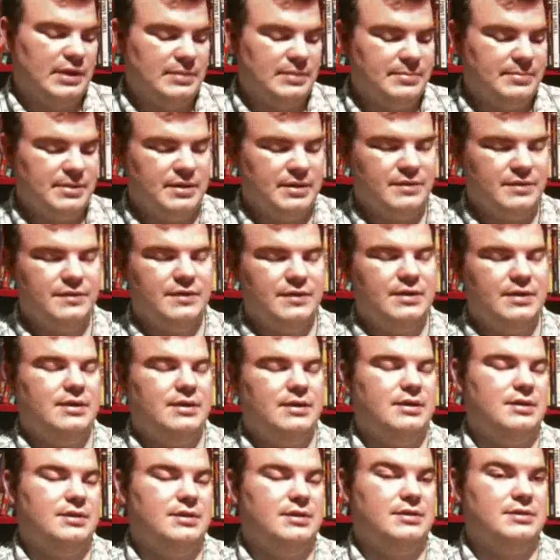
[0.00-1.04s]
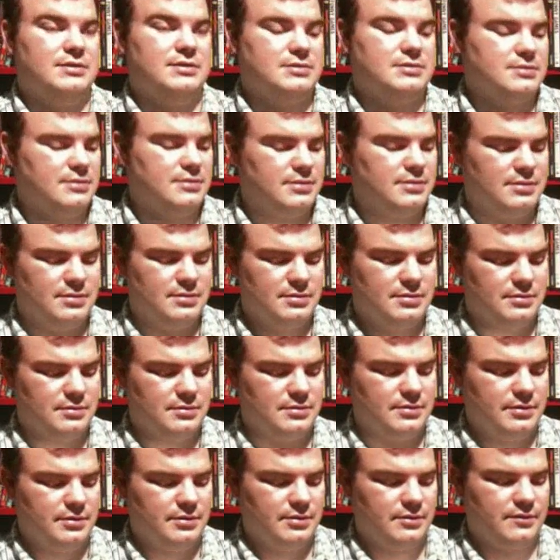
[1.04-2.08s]
a really big thing is
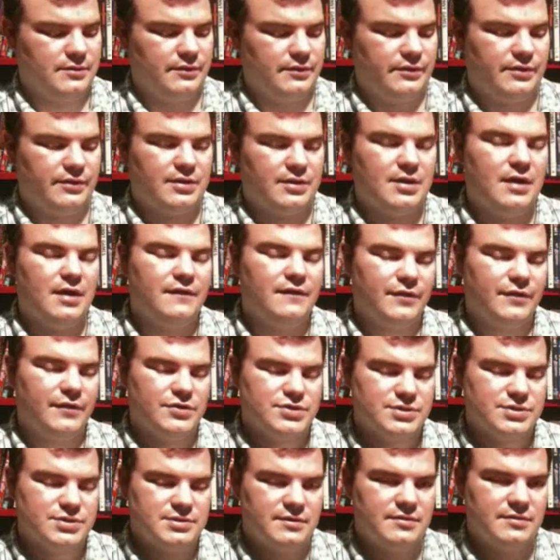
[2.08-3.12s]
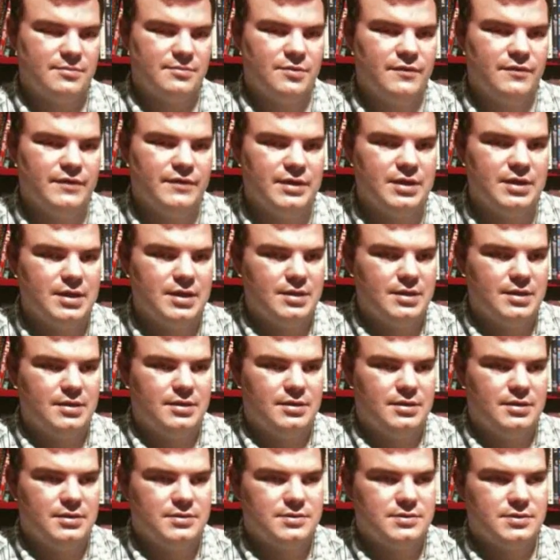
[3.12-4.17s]
the cut versions of the movie.
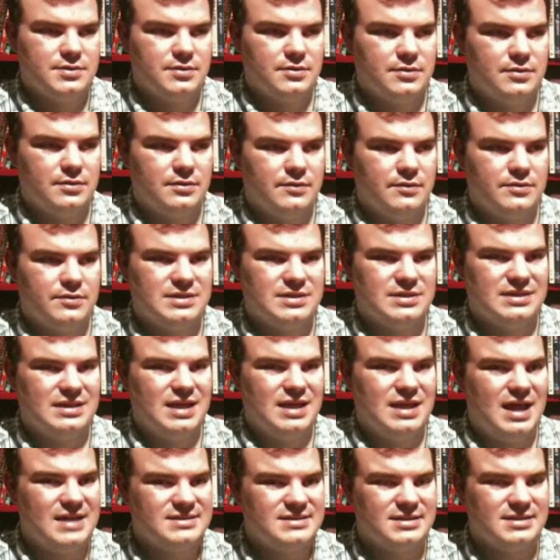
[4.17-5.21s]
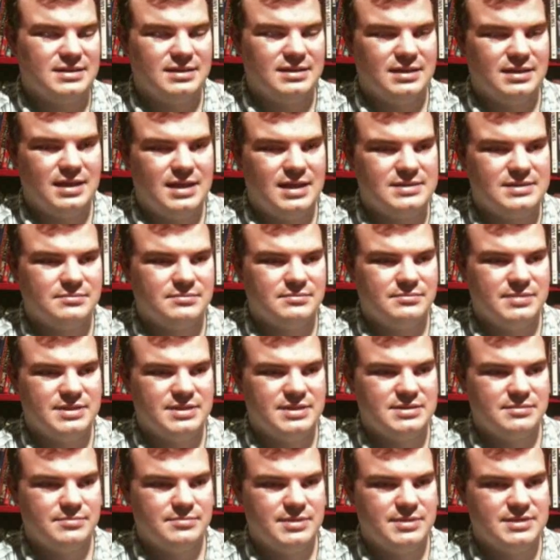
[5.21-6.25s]
So there's lots and lots
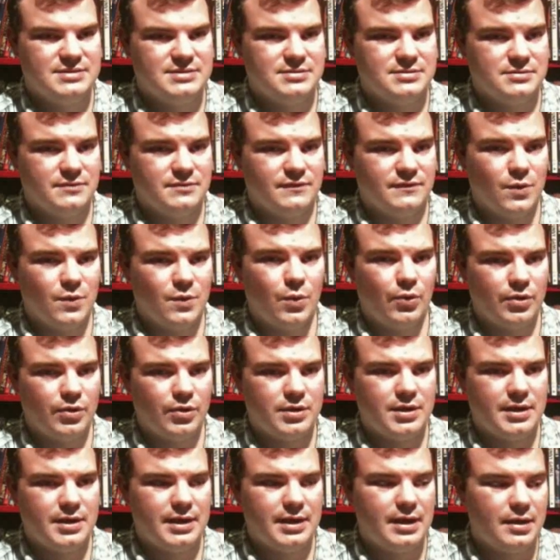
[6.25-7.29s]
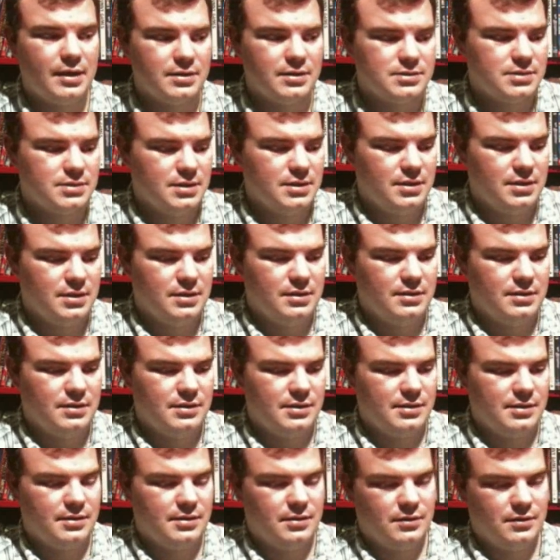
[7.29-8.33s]
of bits and pieces of gore cut out
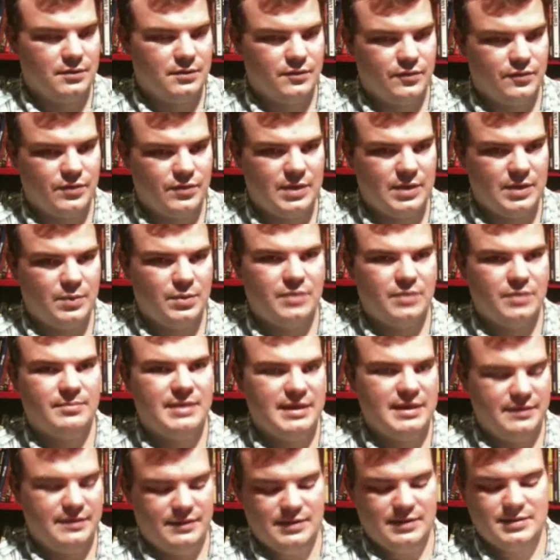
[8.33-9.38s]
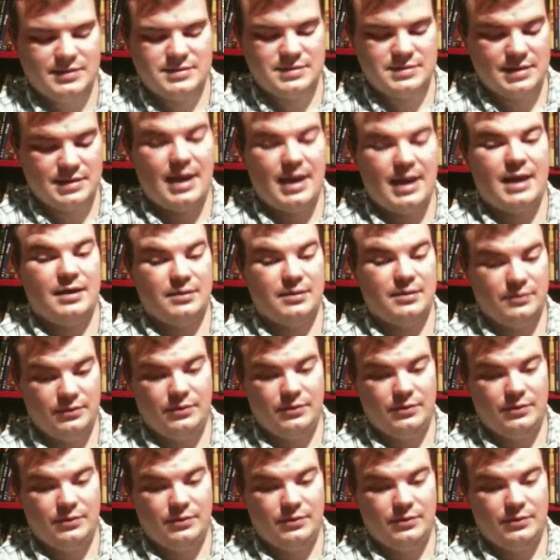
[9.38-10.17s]
that they really would have made these